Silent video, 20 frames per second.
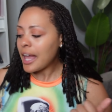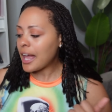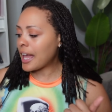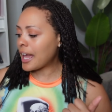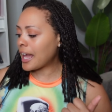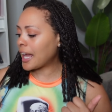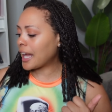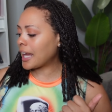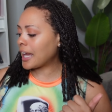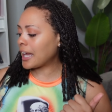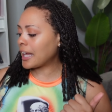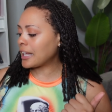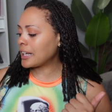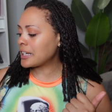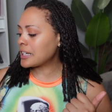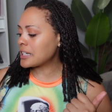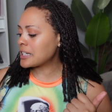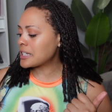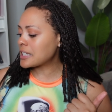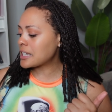
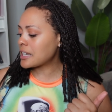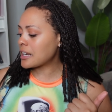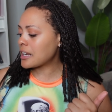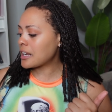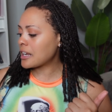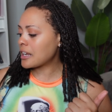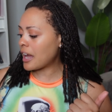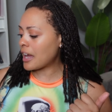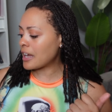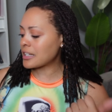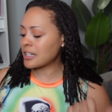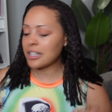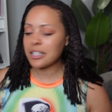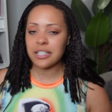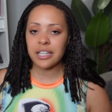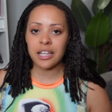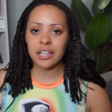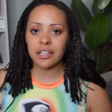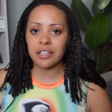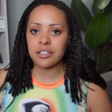And as I
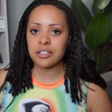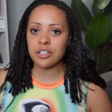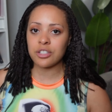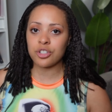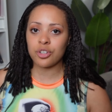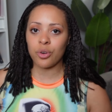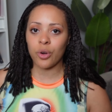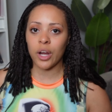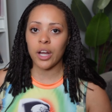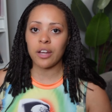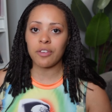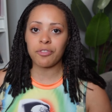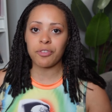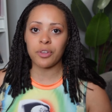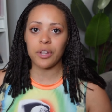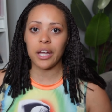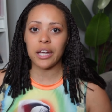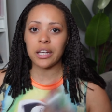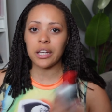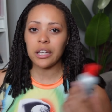said, this is great
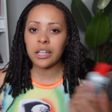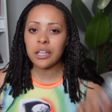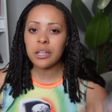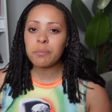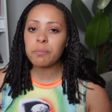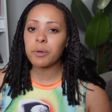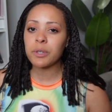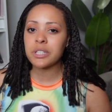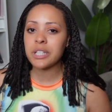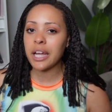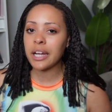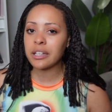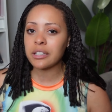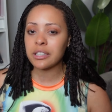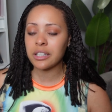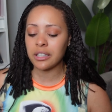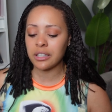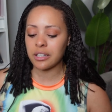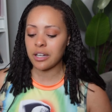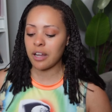for like a heat
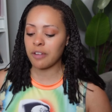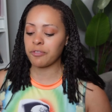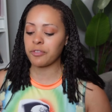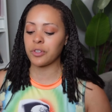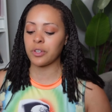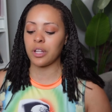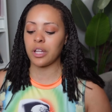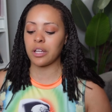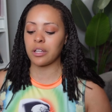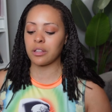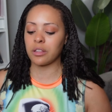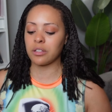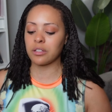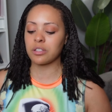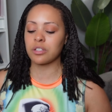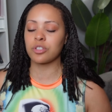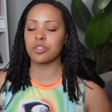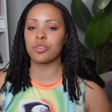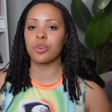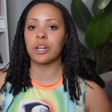protectant. I feel like
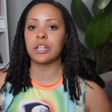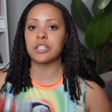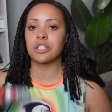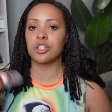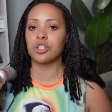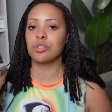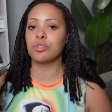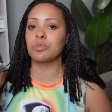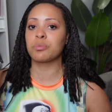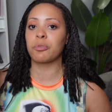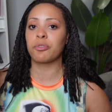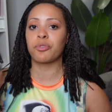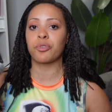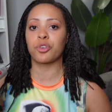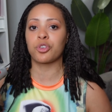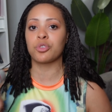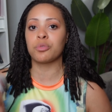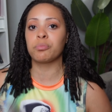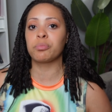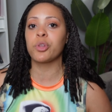this is great to use
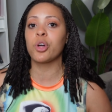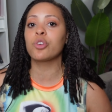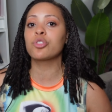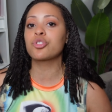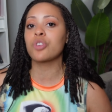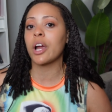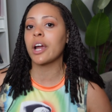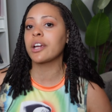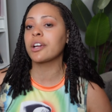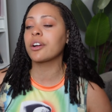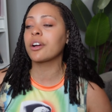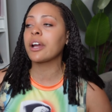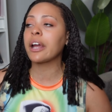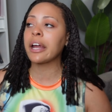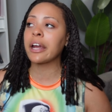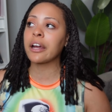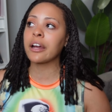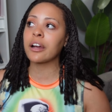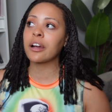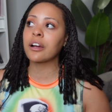before you blow dry your
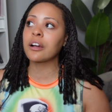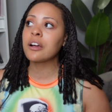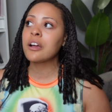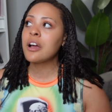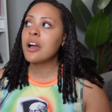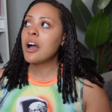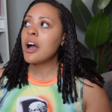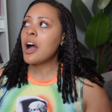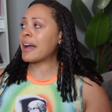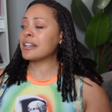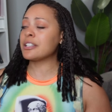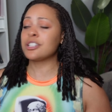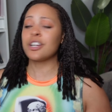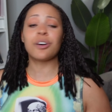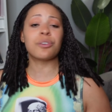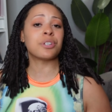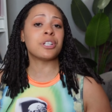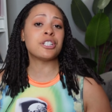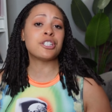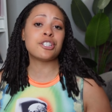hair. I
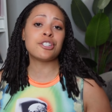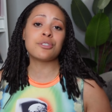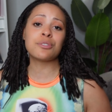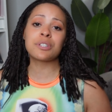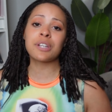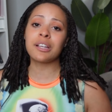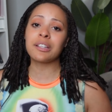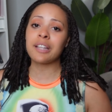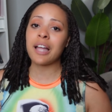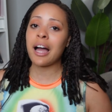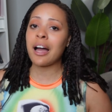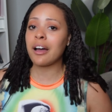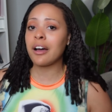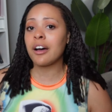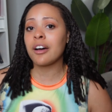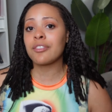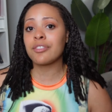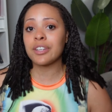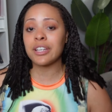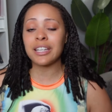don't need to use a lot
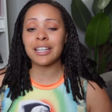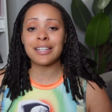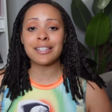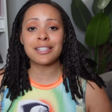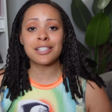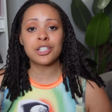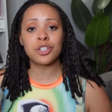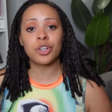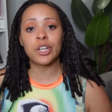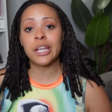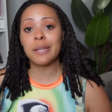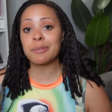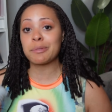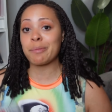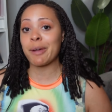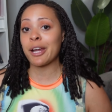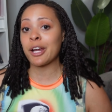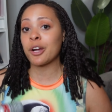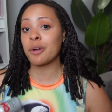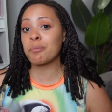of it. It still keeps
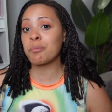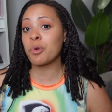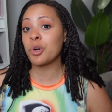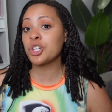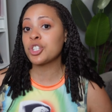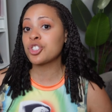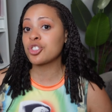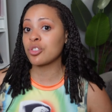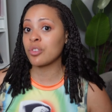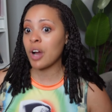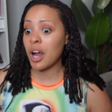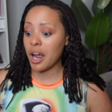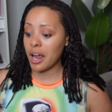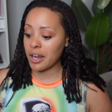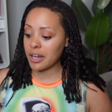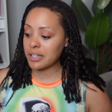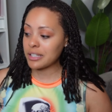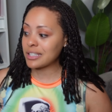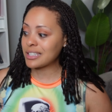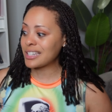my hair
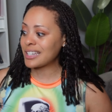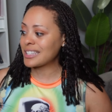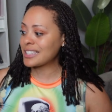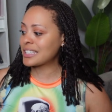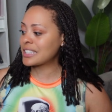moisturized.